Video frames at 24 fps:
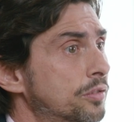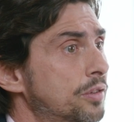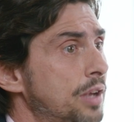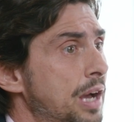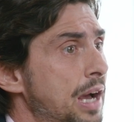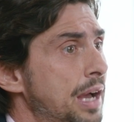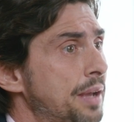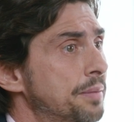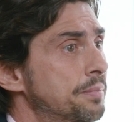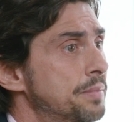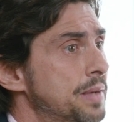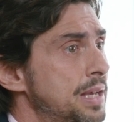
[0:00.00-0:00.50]

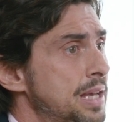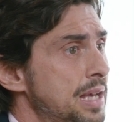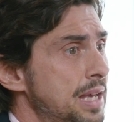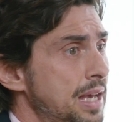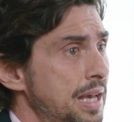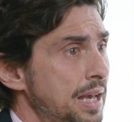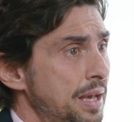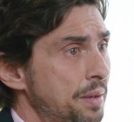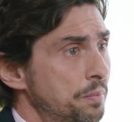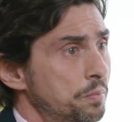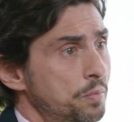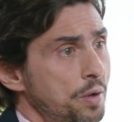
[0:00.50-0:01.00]
time,
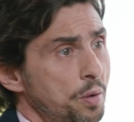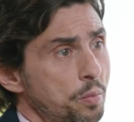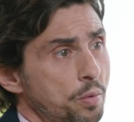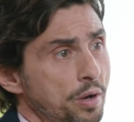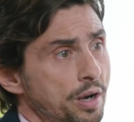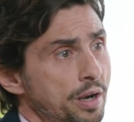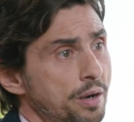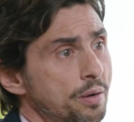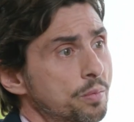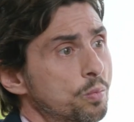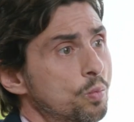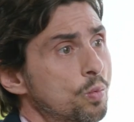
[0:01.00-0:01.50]
and we
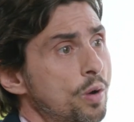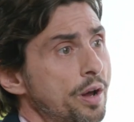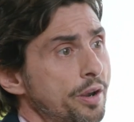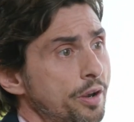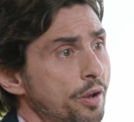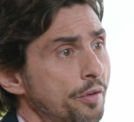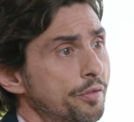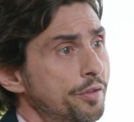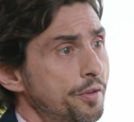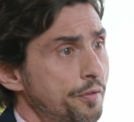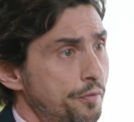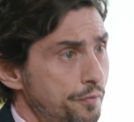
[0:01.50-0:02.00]
were one
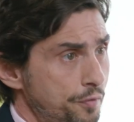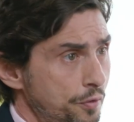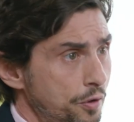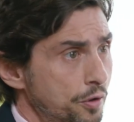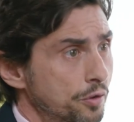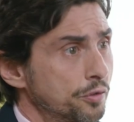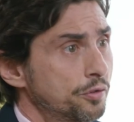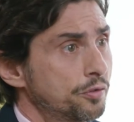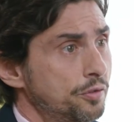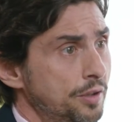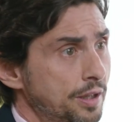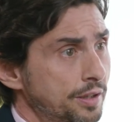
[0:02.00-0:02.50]
of the
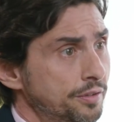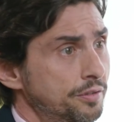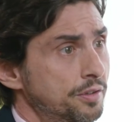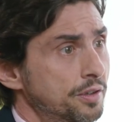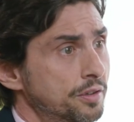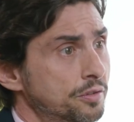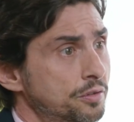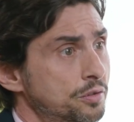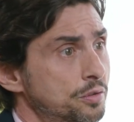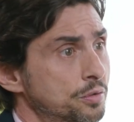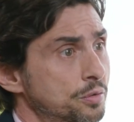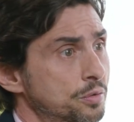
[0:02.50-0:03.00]
first centers
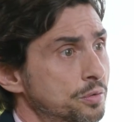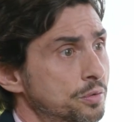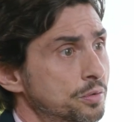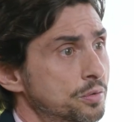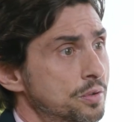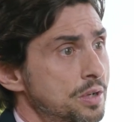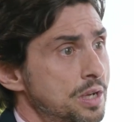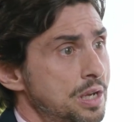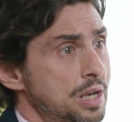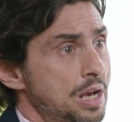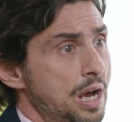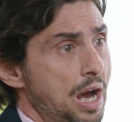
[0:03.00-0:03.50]
to
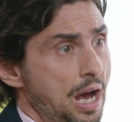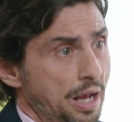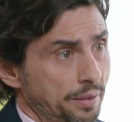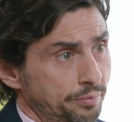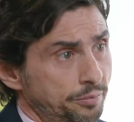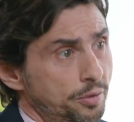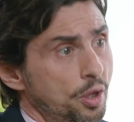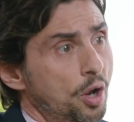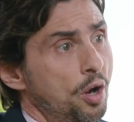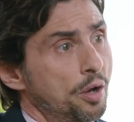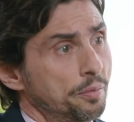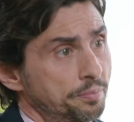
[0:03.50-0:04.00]

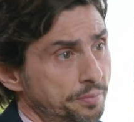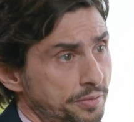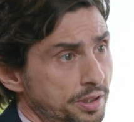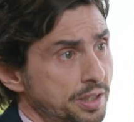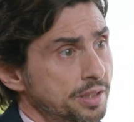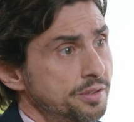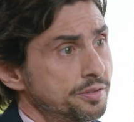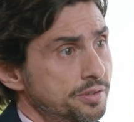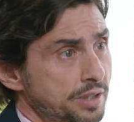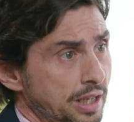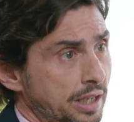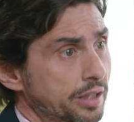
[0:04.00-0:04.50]
adopt
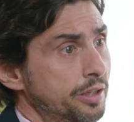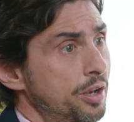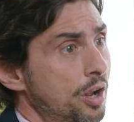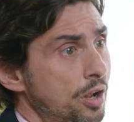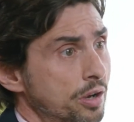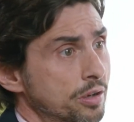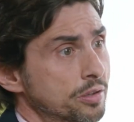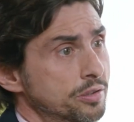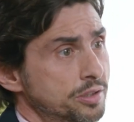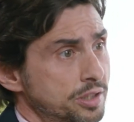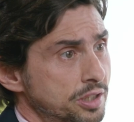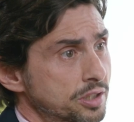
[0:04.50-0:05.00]
this
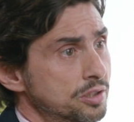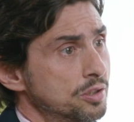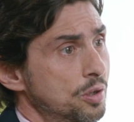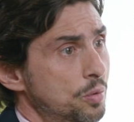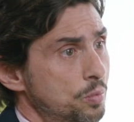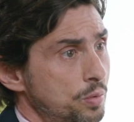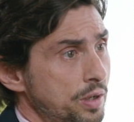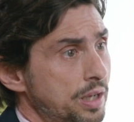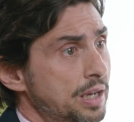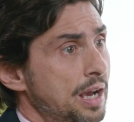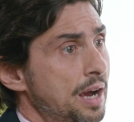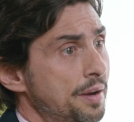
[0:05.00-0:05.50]
technology, so
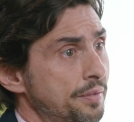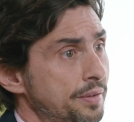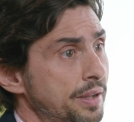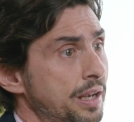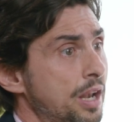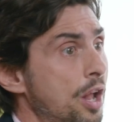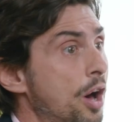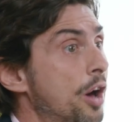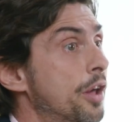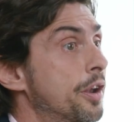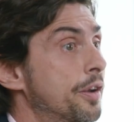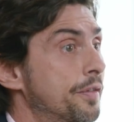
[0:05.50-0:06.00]
we have a
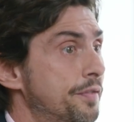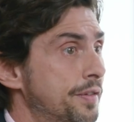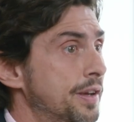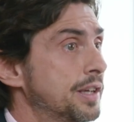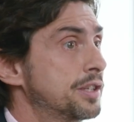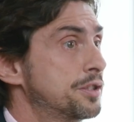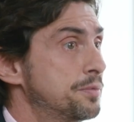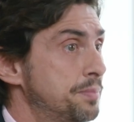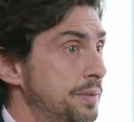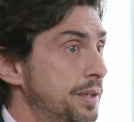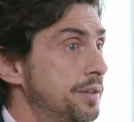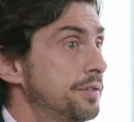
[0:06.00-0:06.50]
lot of
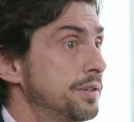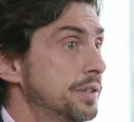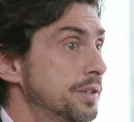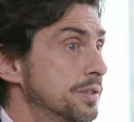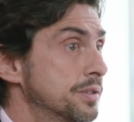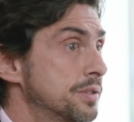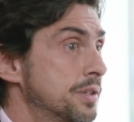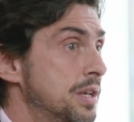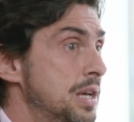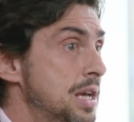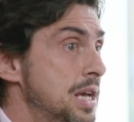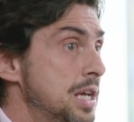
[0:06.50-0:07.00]

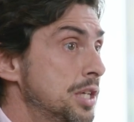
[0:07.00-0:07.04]
experience.